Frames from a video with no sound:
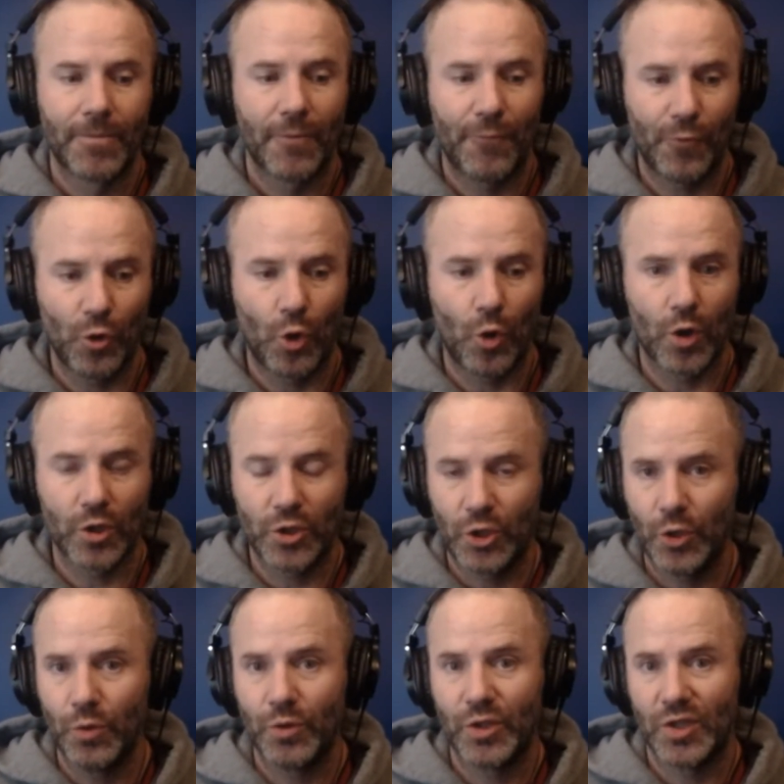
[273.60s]
floor
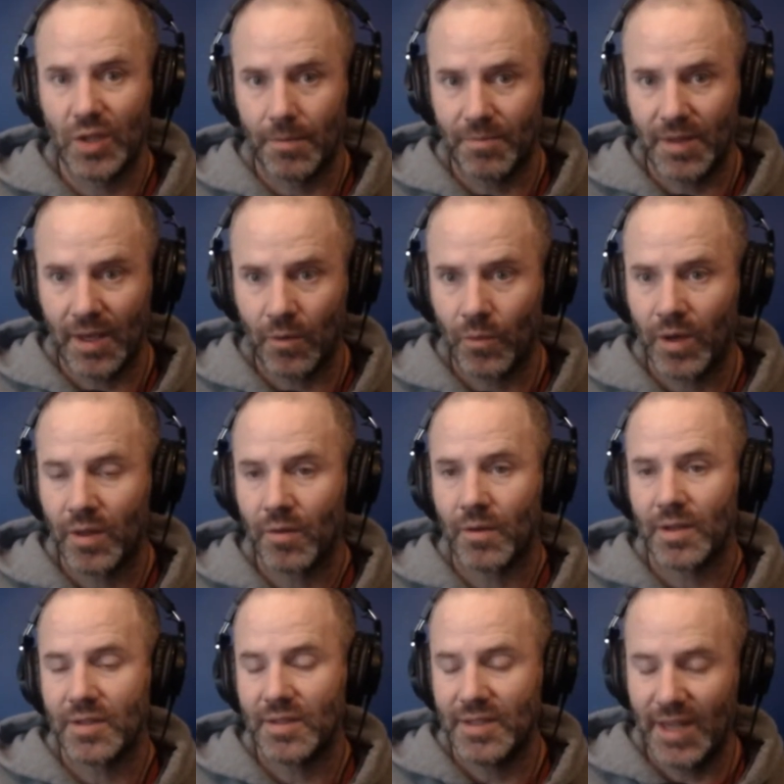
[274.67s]
to something, whether
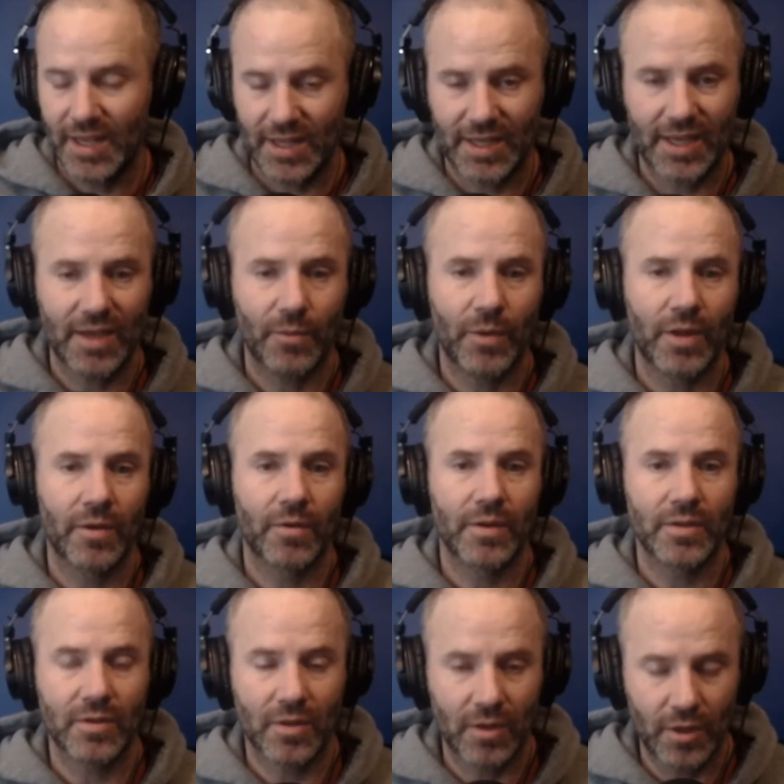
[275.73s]
it's nailing it, whether
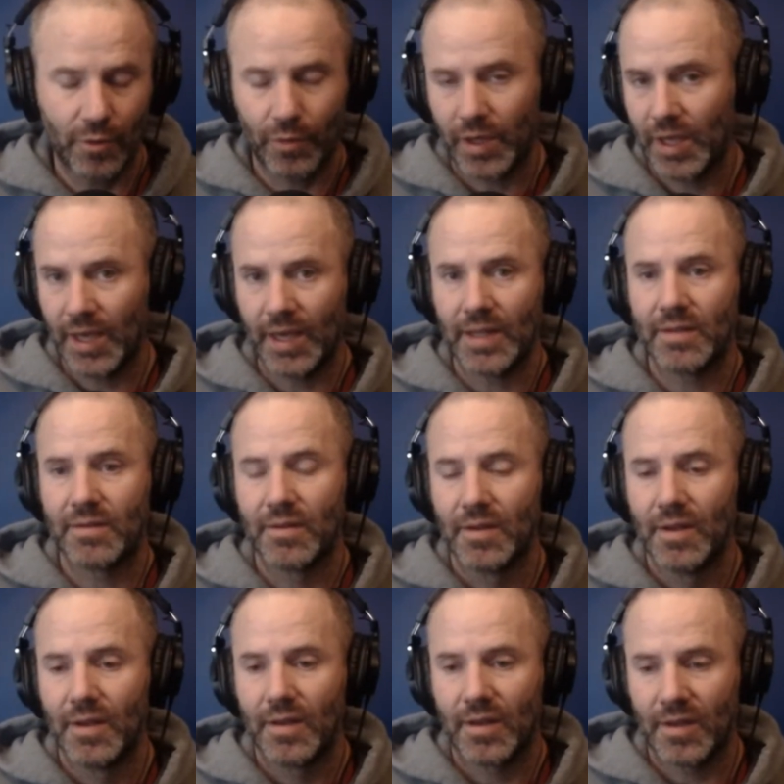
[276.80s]
it's gluing it,
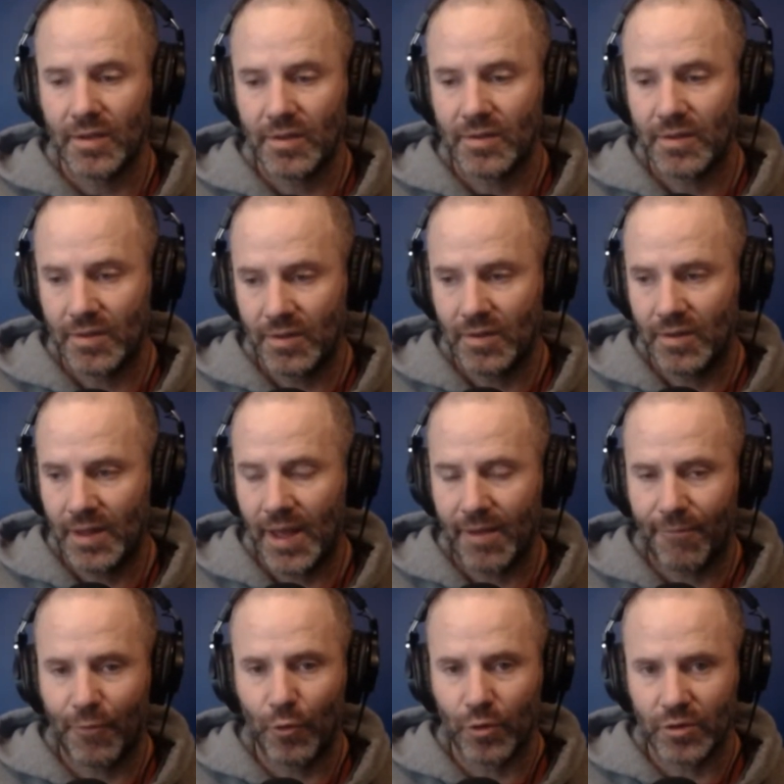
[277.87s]
because
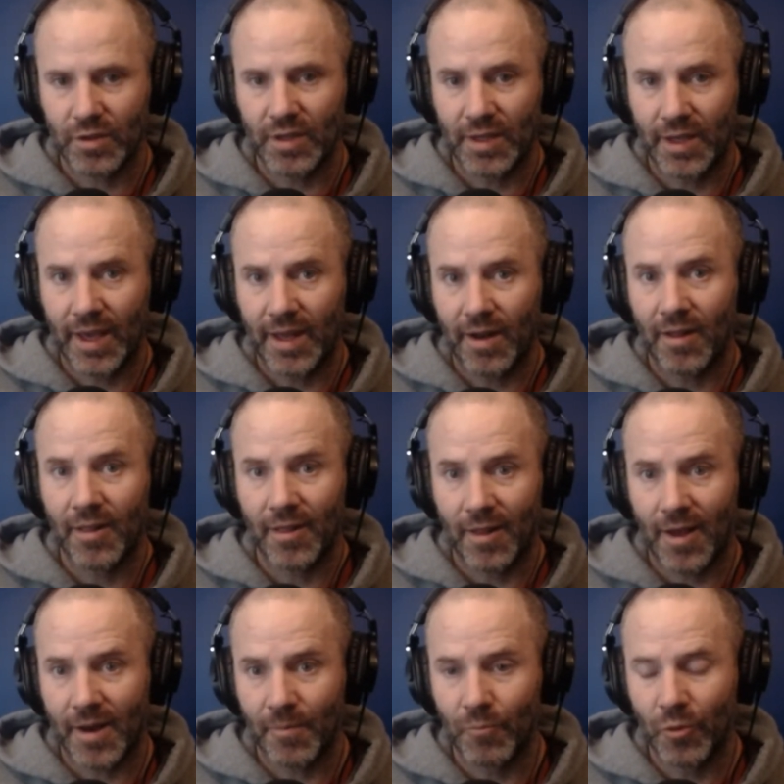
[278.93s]
that floor is going to get a
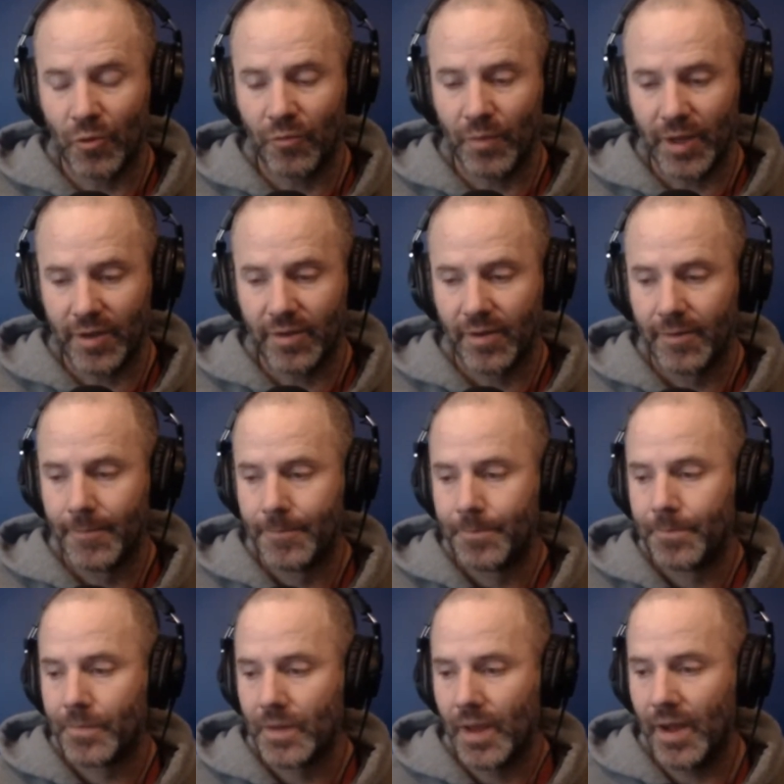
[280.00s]
lot of movement
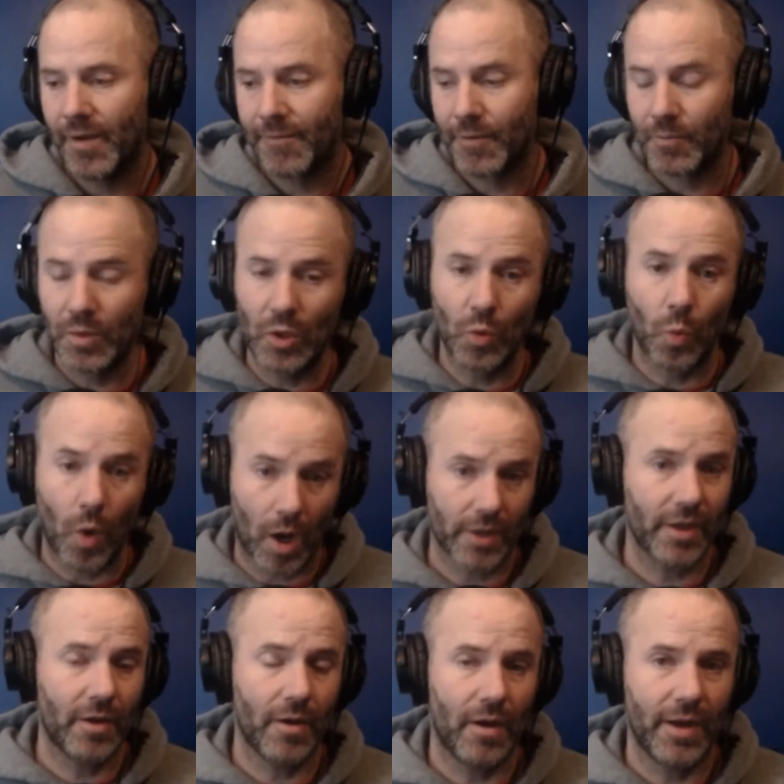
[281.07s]
from you
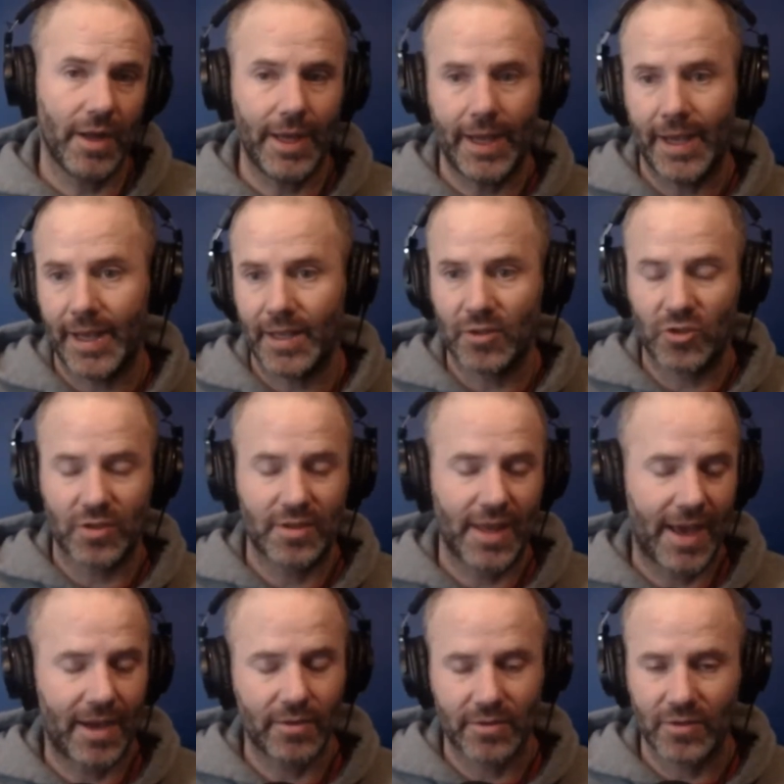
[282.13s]
walking on it and just the
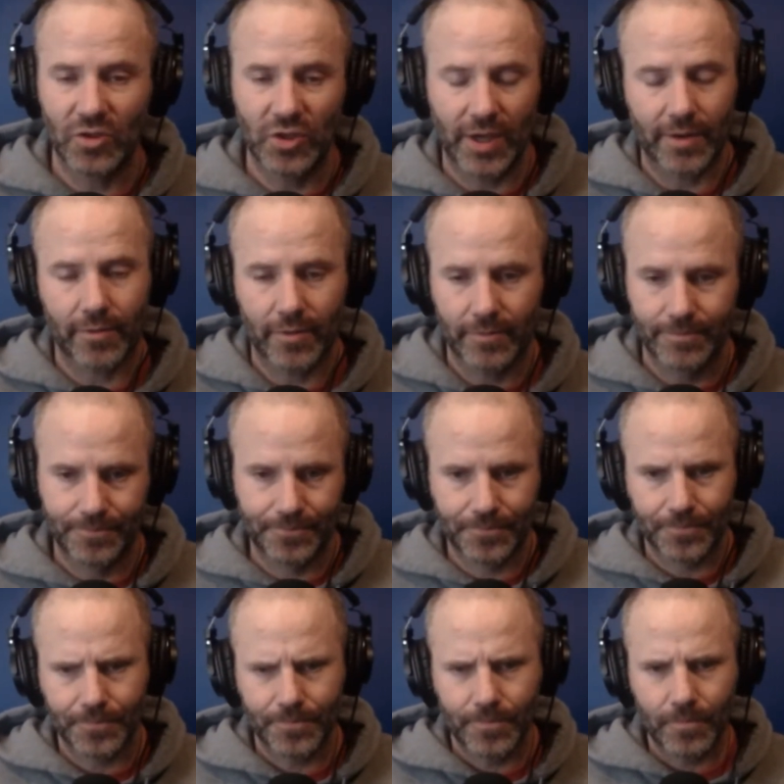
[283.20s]
house in general.
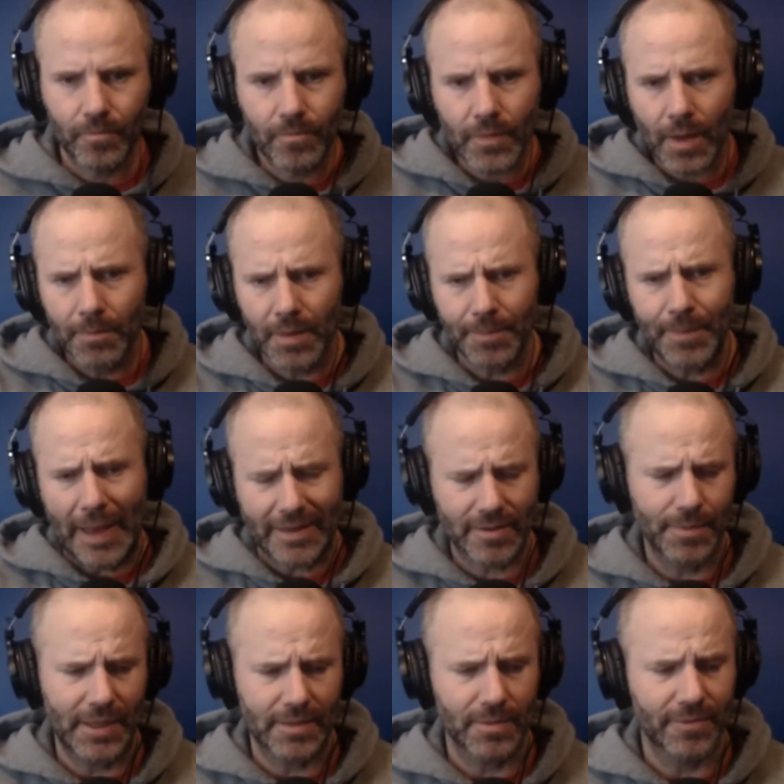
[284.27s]
But back to
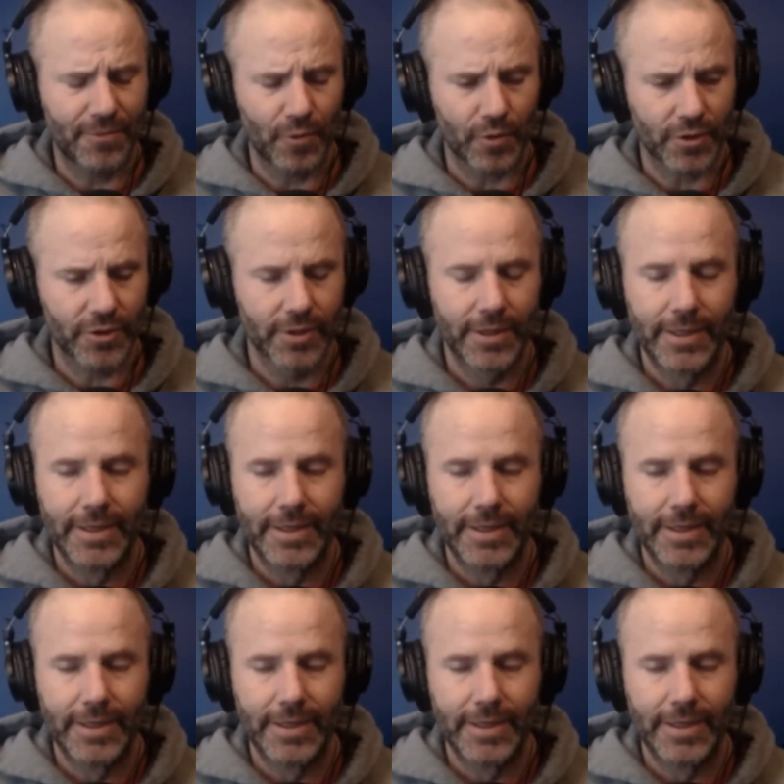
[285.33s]
basement floors.